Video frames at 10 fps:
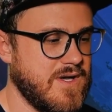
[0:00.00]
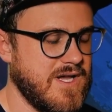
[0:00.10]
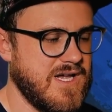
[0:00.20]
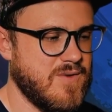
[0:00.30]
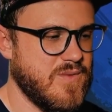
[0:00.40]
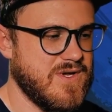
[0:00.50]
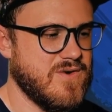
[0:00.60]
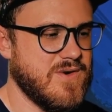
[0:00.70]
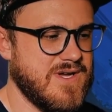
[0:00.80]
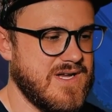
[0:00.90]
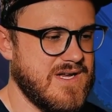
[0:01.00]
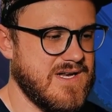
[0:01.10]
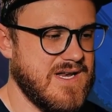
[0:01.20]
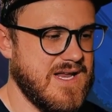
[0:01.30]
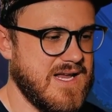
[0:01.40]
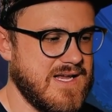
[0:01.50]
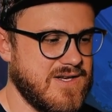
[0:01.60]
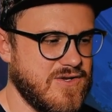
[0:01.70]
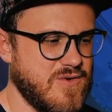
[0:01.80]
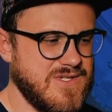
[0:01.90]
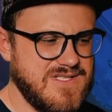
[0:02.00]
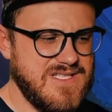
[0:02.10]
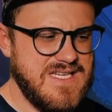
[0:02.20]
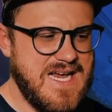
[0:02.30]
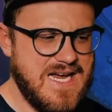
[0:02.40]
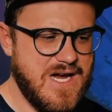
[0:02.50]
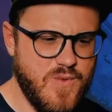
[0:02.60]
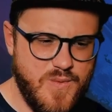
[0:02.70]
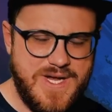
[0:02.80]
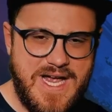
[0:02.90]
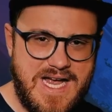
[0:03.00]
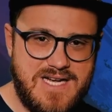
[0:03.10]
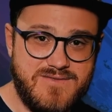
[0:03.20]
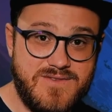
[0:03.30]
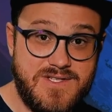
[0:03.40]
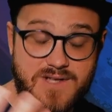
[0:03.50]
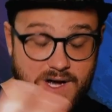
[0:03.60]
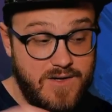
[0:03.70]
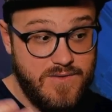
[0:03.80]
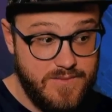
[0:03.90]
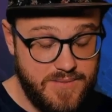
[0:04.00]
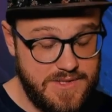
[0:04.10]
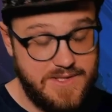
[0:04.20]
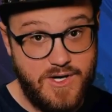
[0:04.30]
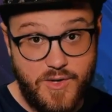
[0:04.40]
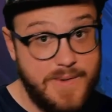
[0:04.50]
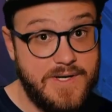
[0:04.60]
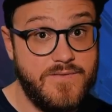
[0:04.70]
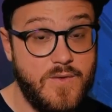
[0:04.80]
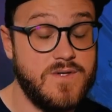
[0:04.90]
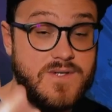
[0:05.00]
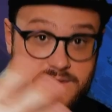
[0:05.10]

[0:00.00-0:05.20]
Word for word: and we can go ahead and you can see how we have this autocomplete already for us.